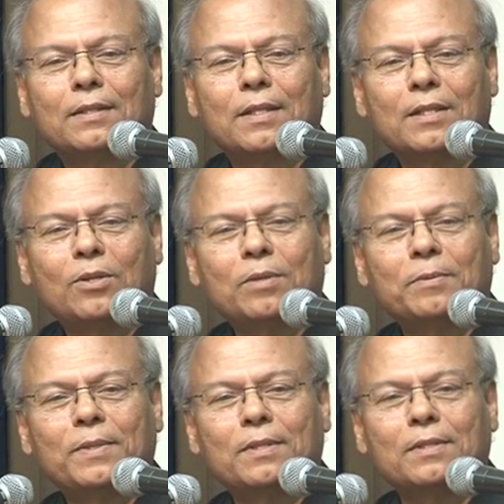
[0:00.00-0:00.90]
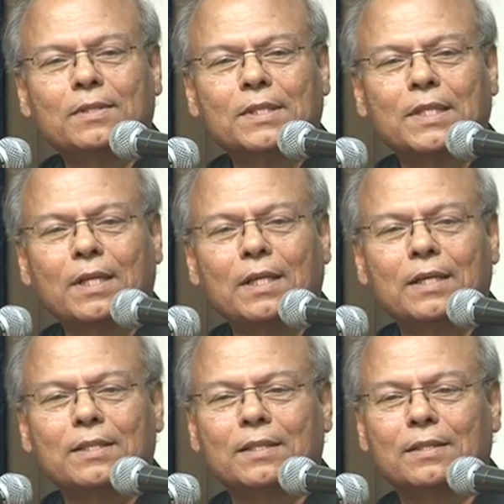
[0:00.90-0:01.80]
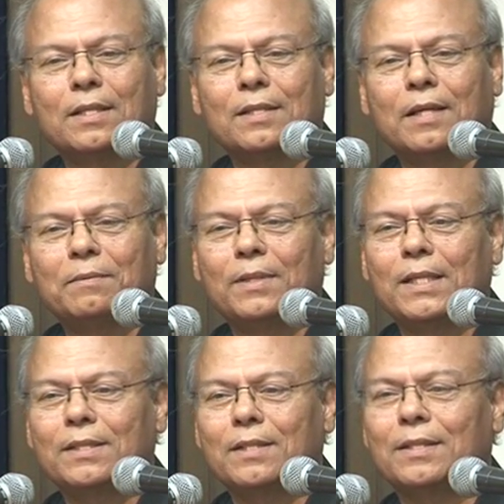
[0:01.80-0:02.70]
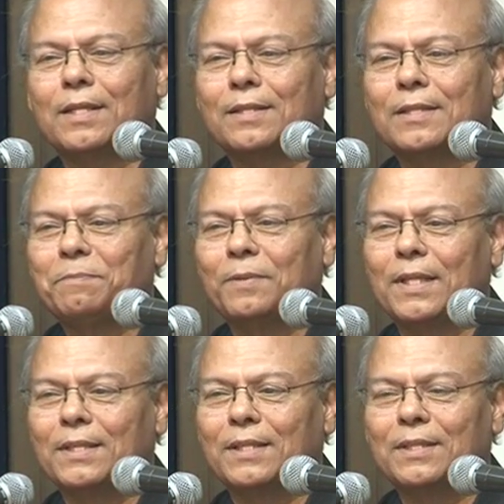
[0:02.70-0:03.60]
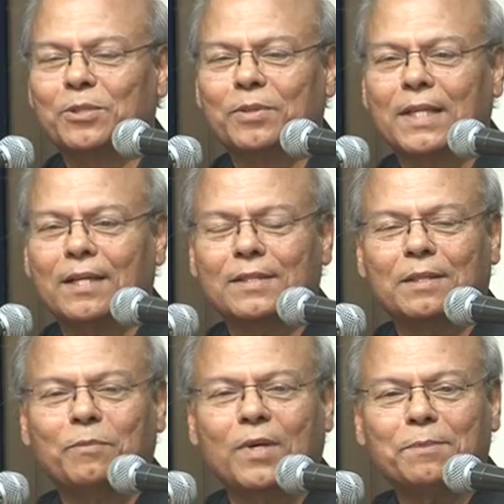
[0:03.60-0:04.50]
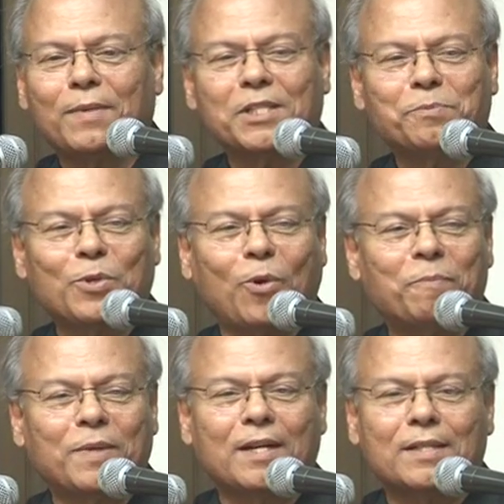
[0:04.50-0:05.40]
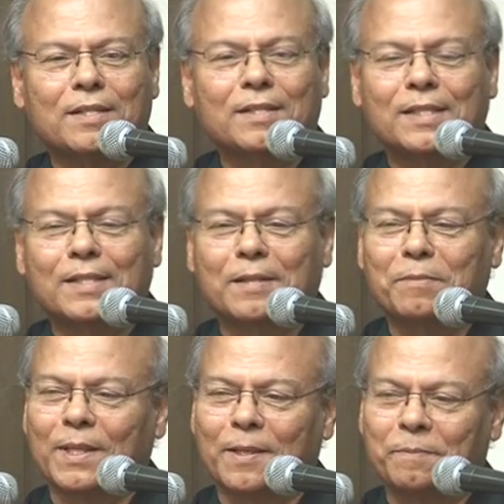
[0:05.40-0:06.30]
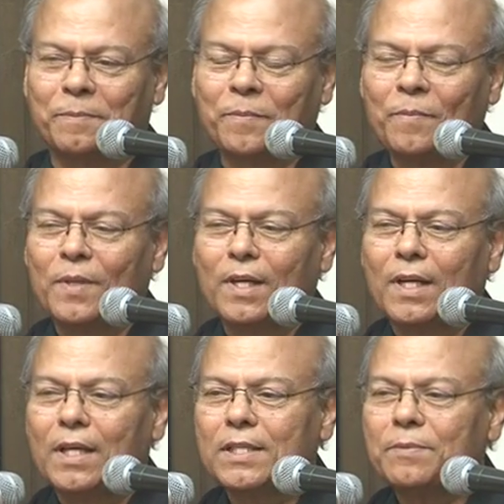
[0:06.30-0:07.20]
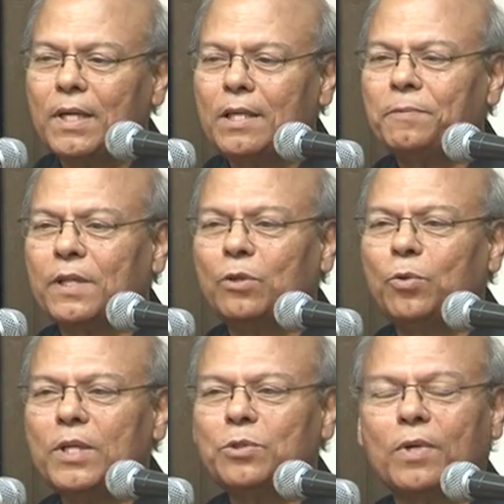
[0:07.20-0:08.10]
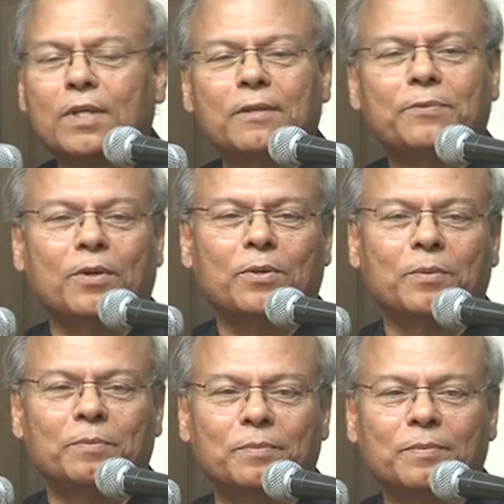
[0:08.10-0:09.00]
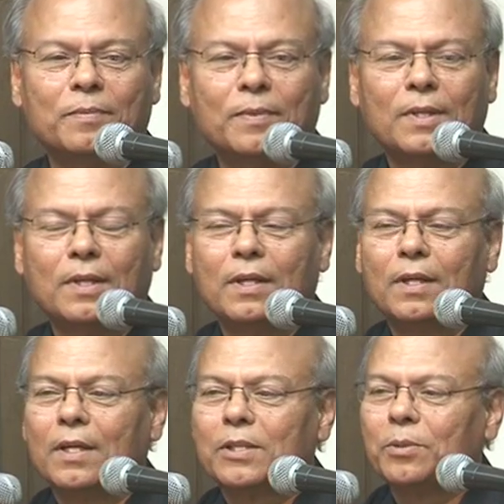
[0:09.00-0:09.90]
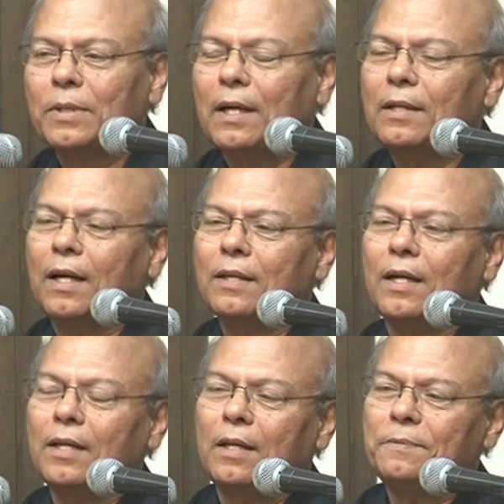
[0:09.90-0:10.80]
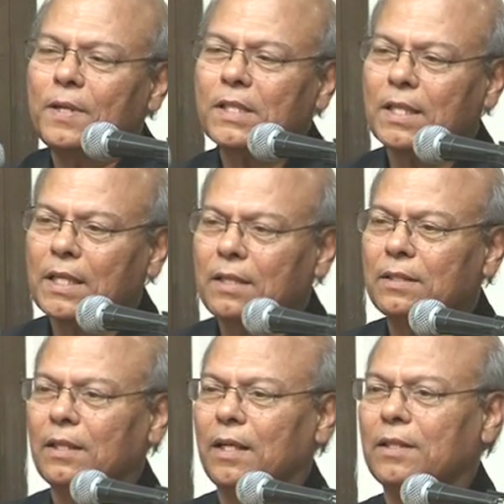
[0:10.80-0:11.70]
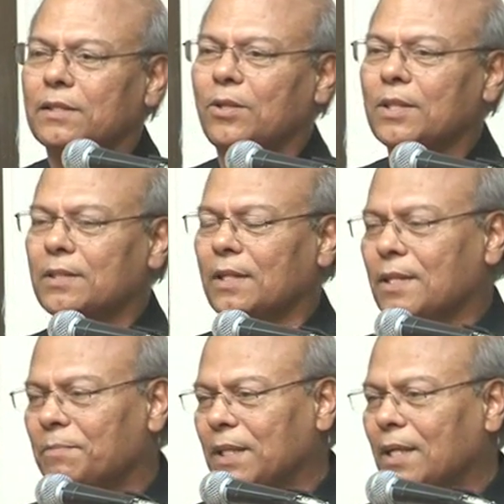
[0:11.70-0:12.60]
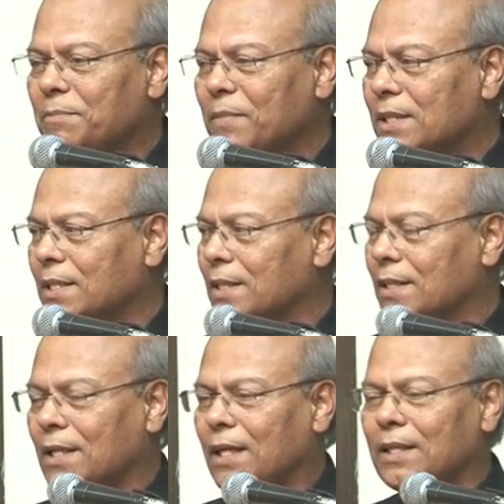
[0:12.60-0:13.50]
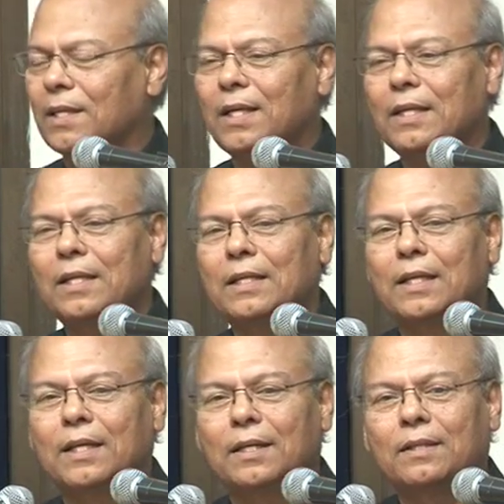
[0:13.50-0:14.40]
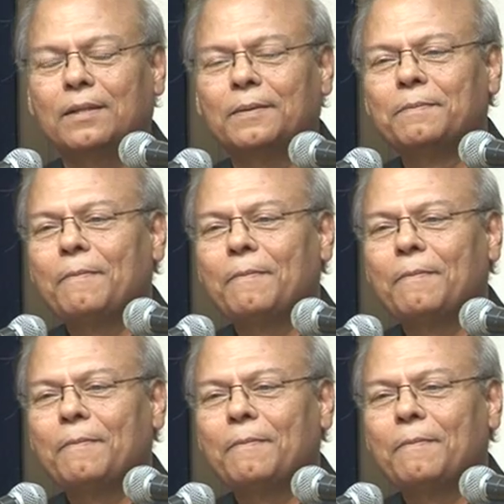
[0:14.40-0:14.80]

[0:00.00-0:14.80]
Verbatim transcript: they are not a single agent, they are double agent, they are triple agent, so there's more, much more complications is coming up. It is very difficult who is working for whom. So I, I first read, I thought something I missed it, and then I read it again.